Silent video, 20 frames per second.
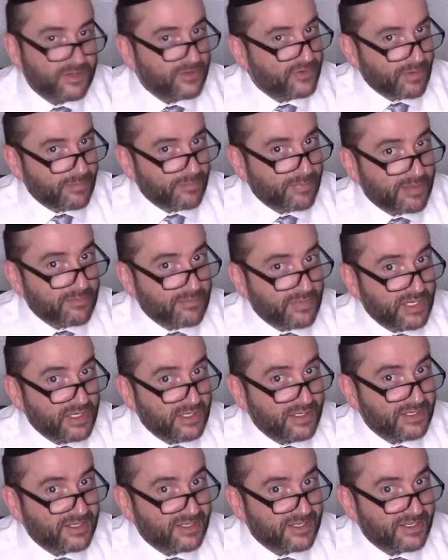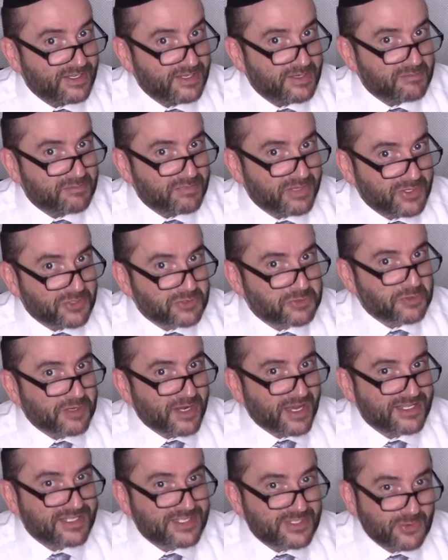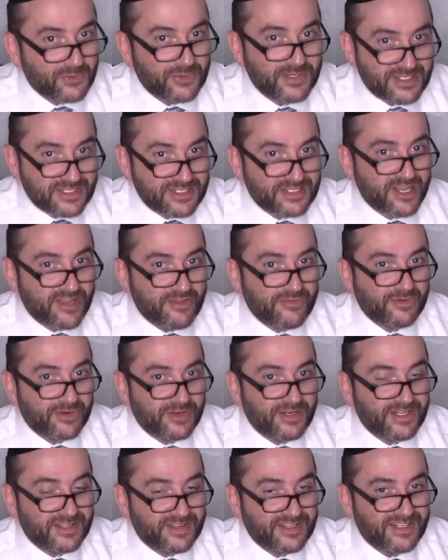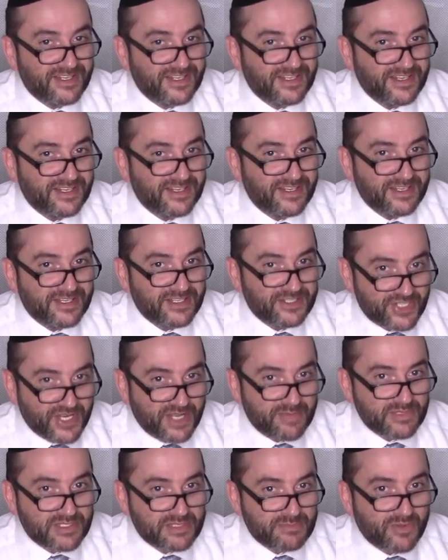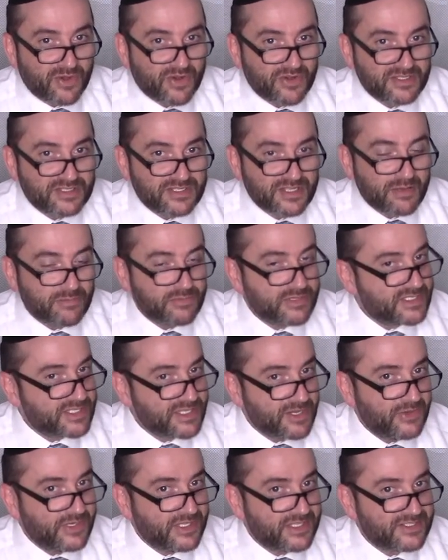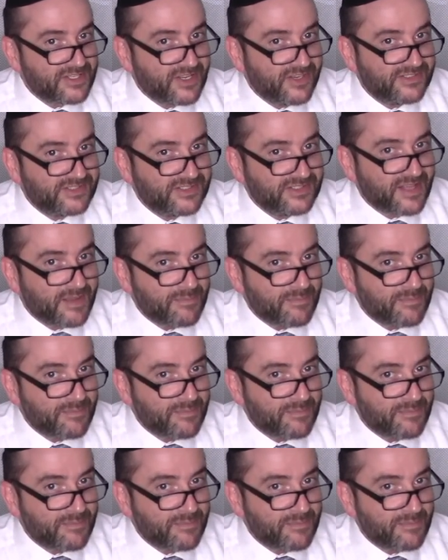Not by me, because when I saw his Sefer in the Seamus box, I was so excited.